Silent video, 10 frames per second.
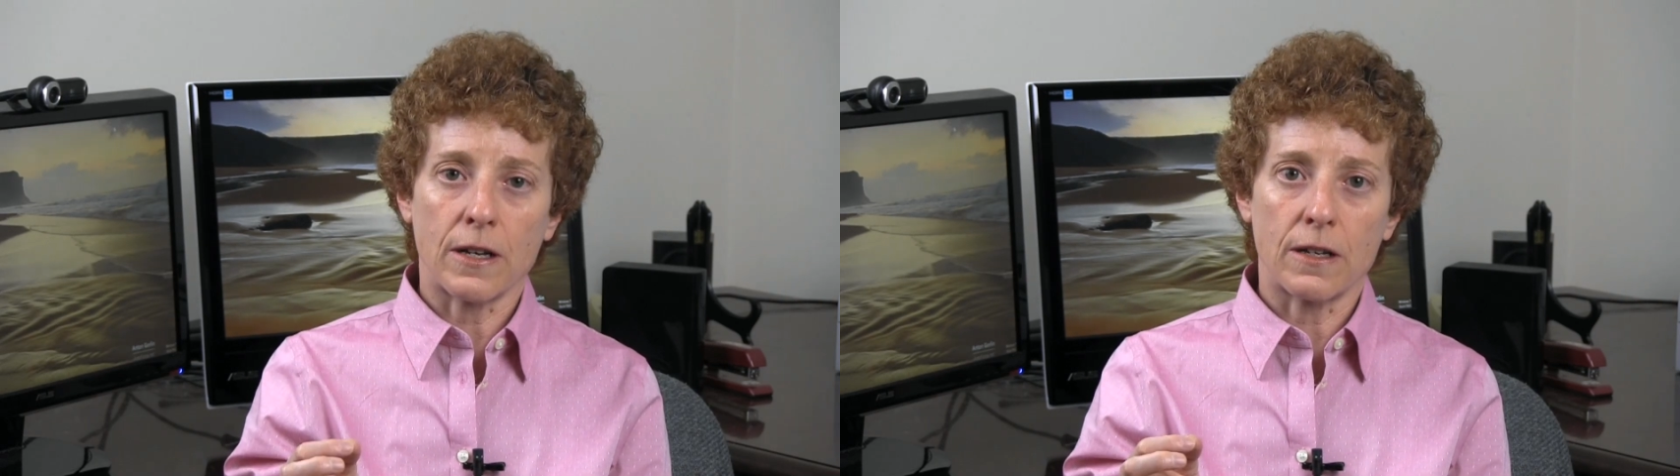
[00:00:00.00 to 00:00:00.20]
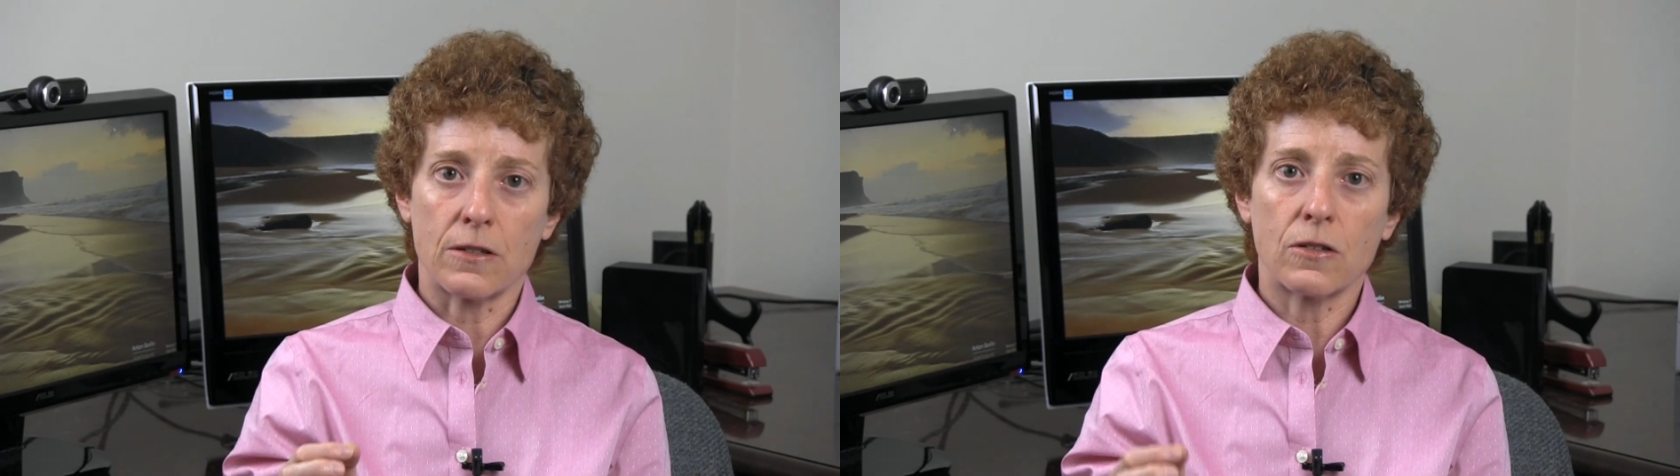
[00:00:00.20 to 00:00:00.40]

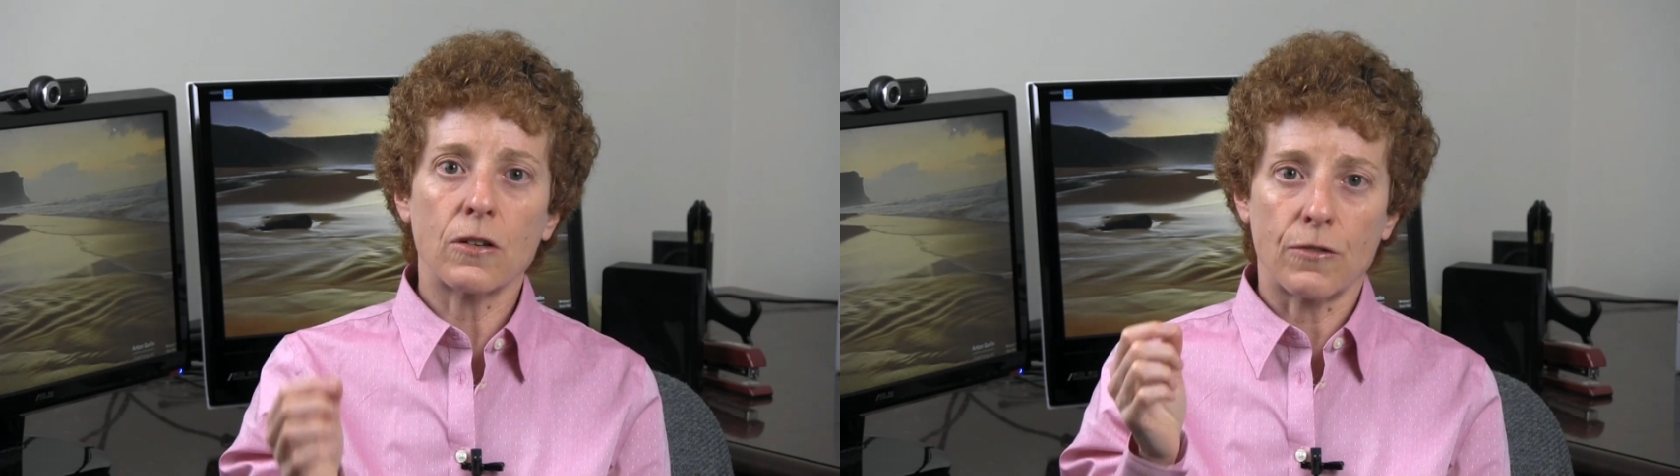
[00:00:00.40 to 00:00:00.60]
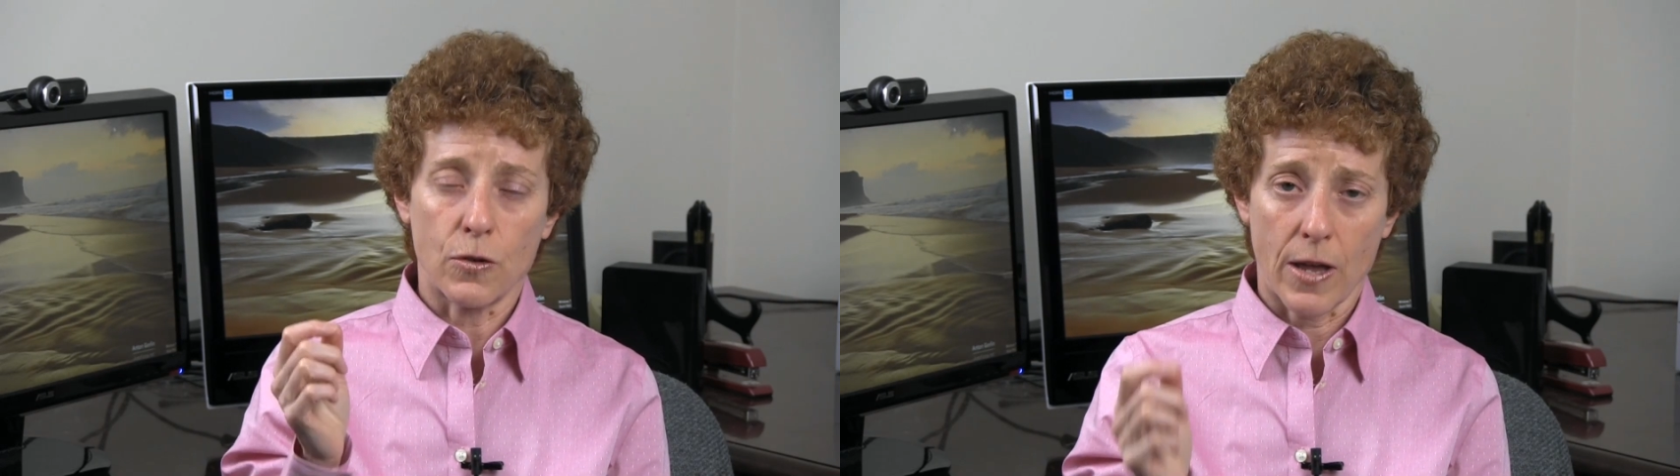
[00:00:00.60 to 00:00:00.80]
is,
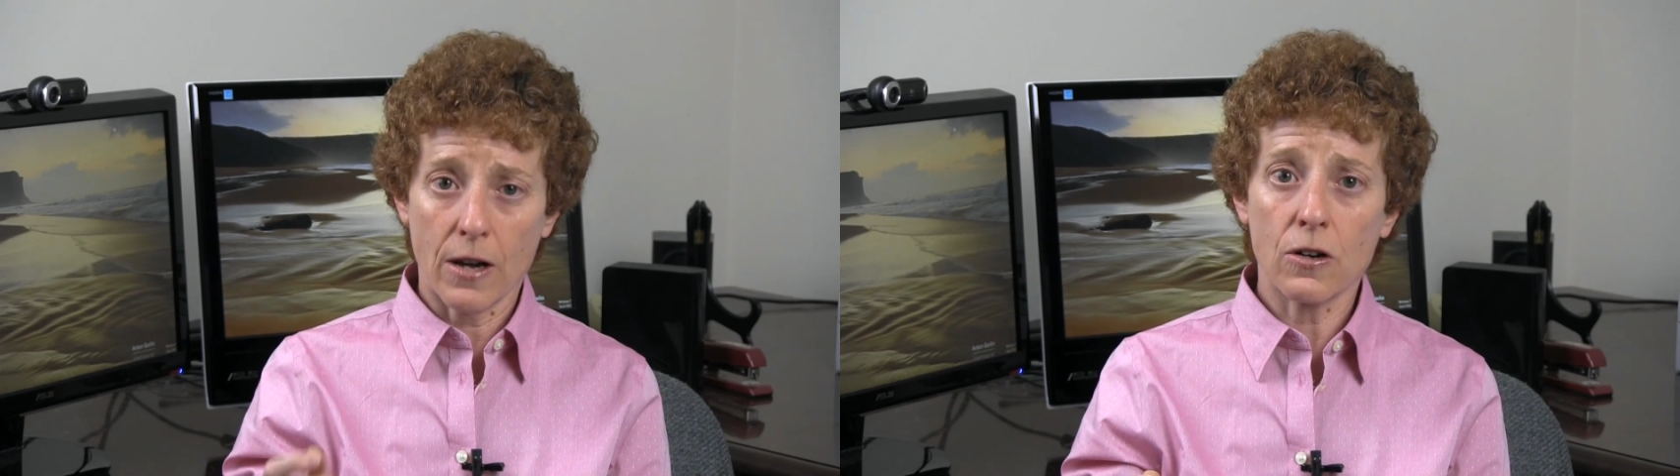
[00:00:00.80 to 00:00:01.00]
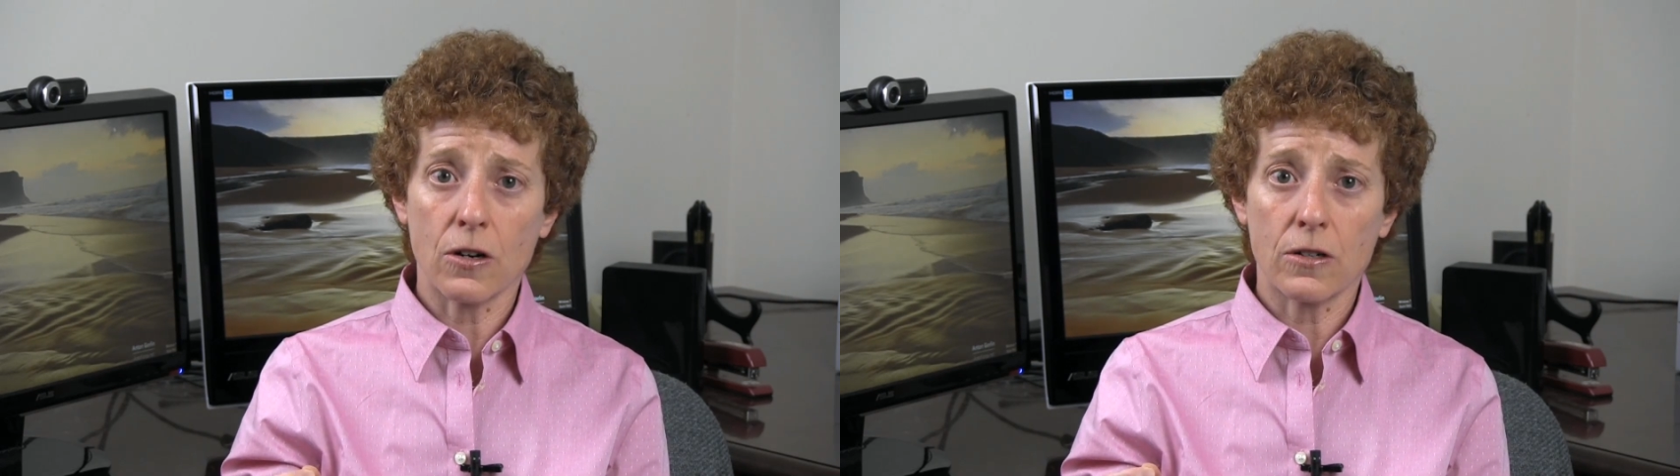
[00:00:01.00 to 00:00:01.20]
if you
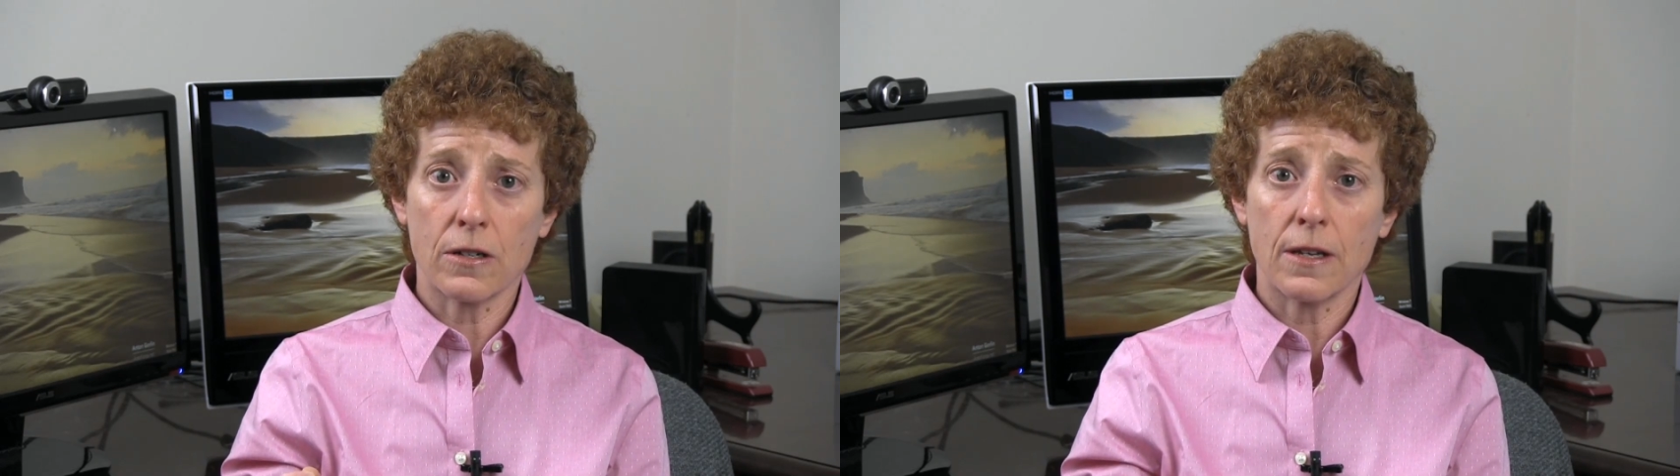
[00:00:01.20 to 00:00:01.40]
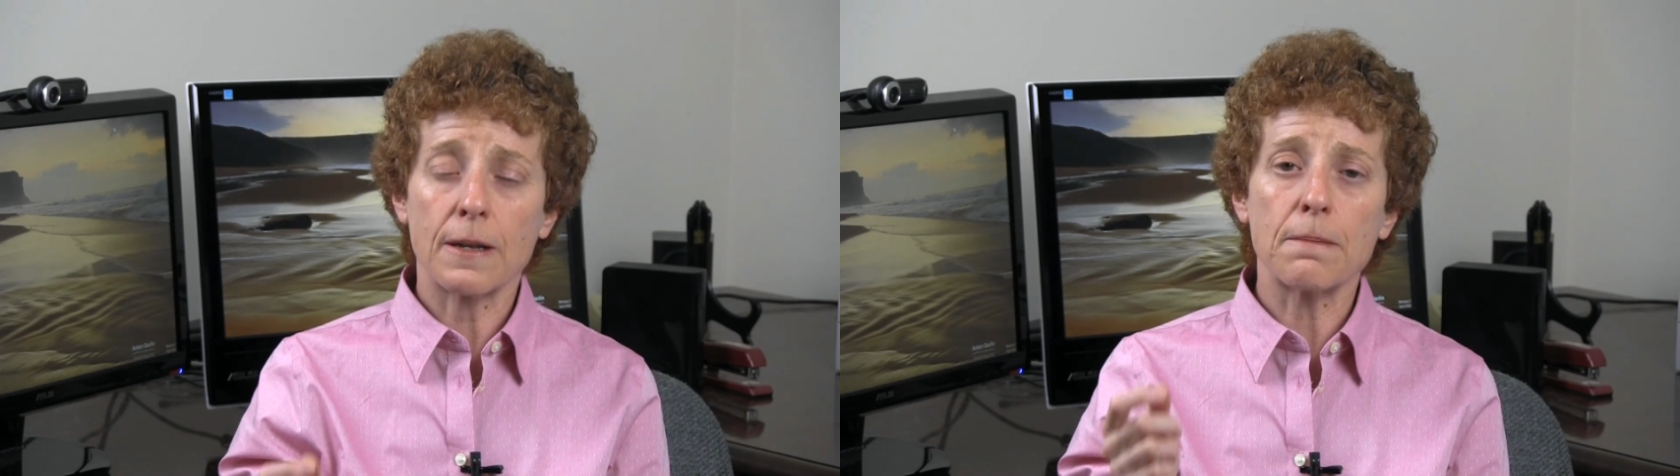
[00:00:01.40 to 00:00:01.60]
get hurt,